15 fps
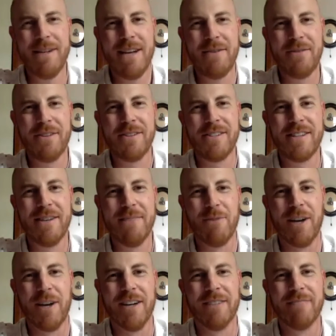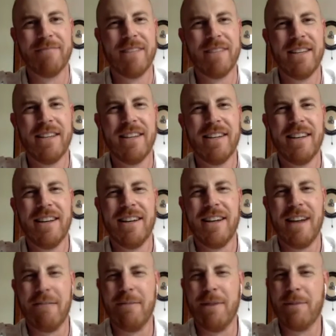there somewhere. I
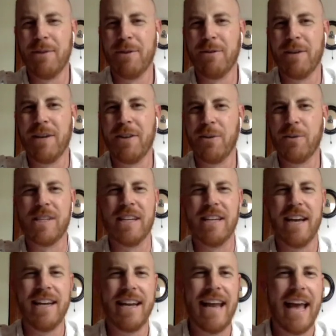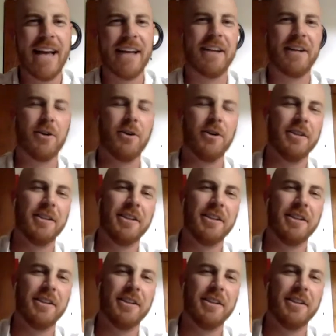remember there was a night at Agricole.